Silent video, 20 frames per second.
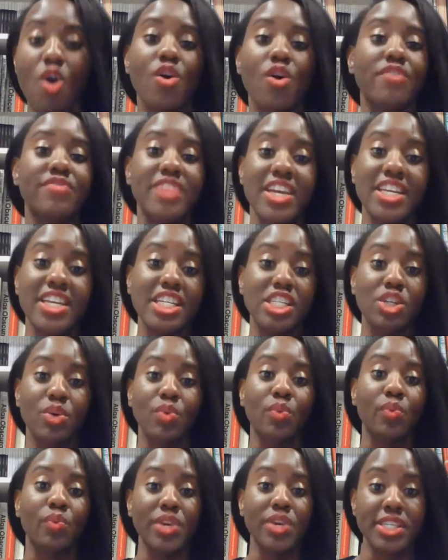or if they need to
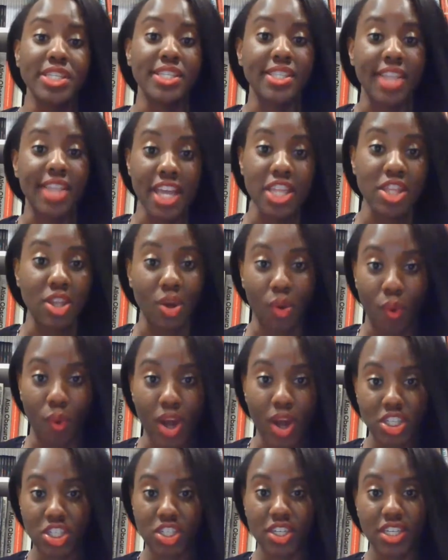restate the
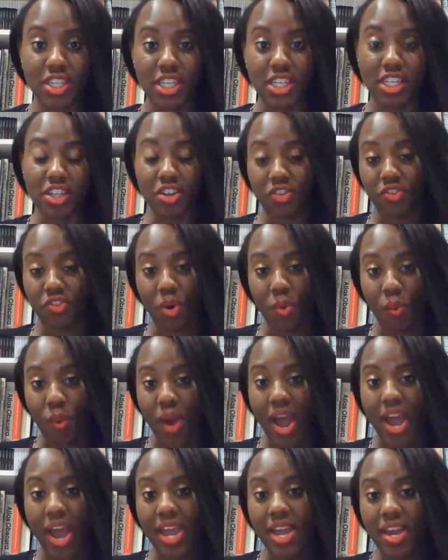question in a different
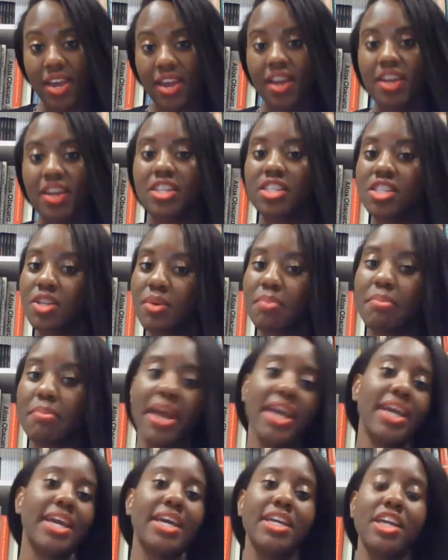way to
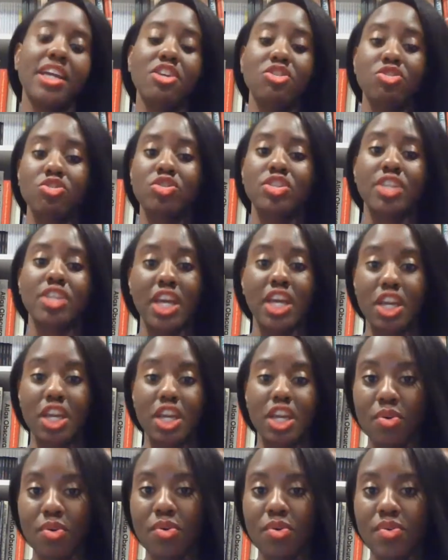make it
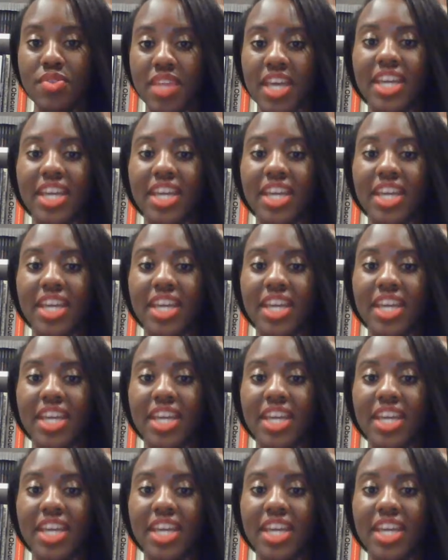understandable,